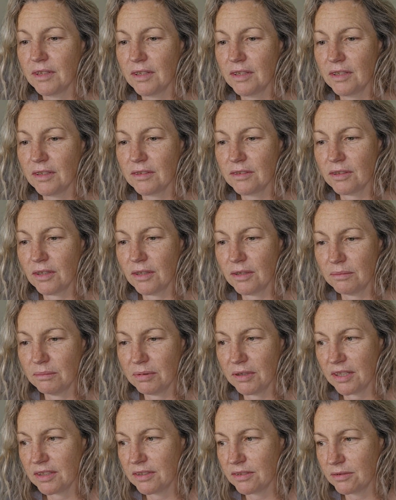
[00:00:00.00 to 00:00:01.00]
because I
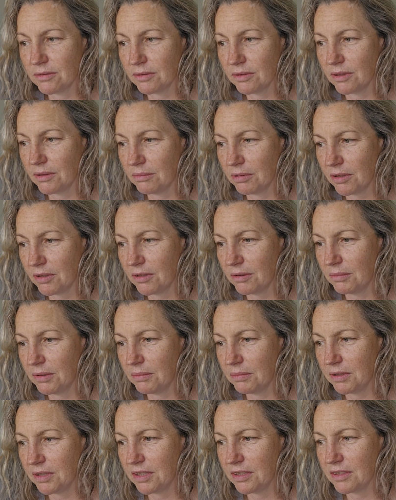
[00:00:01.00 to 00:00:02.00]
practice orthobiotomy,
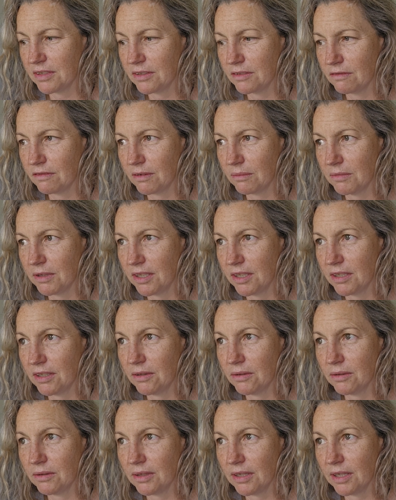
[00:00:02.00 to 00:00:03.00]
but this is from the
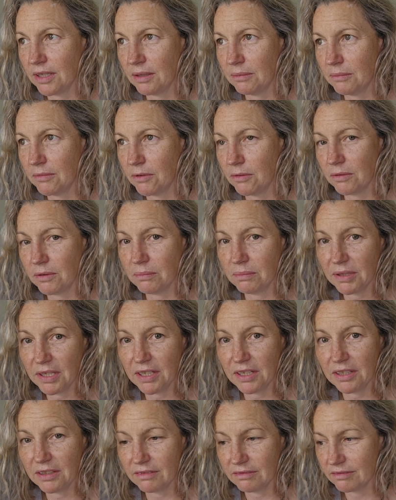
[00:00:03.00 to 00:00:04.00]

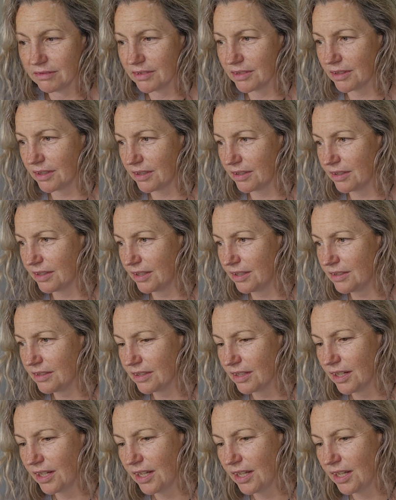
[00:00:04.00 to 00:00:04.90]
orthopedic side of things.